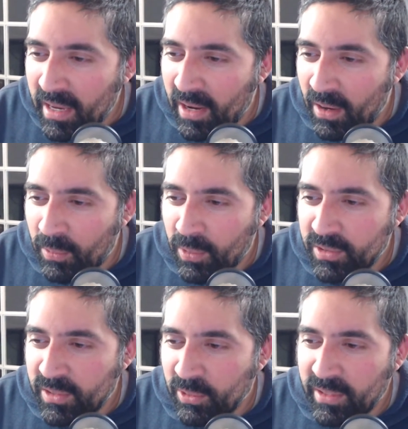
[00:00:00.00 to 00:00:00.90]
I watch
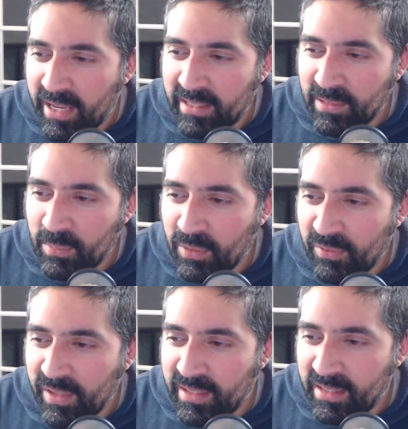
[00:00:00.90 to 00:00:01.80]
the odd ASMR
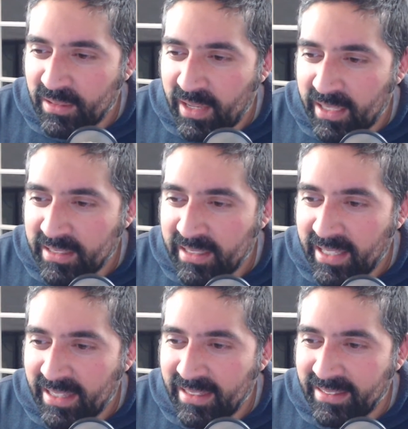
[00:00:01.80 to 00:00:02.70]
vid as I actually
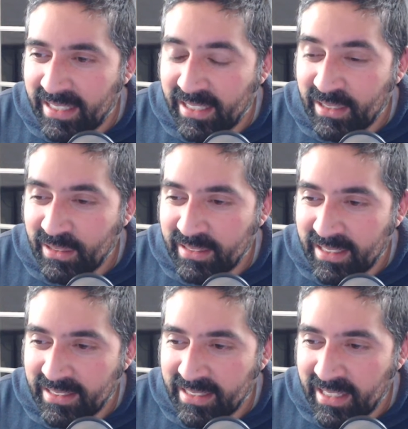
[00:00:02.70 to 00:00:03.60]
get the tingle,
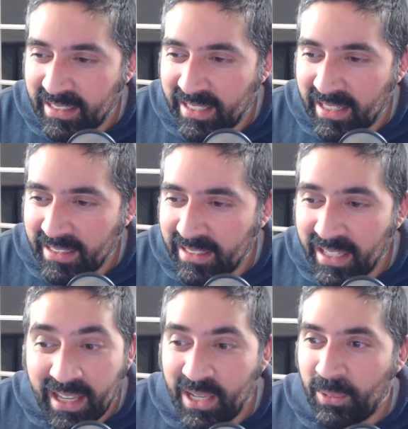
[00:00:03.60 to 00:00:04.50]
says Sally Kelly.
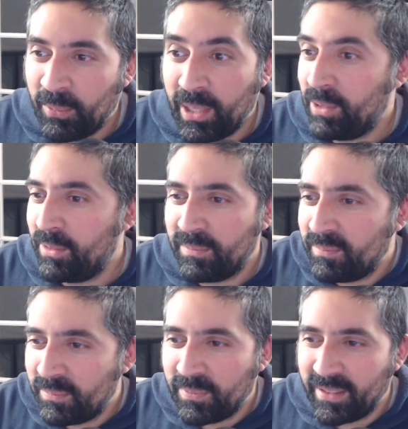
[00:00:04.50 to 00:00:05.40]
Well,
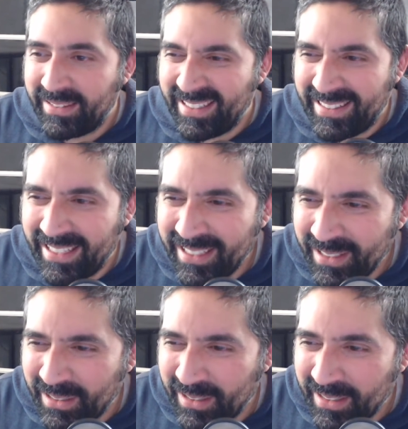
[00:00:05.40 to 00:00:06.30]
the tingle?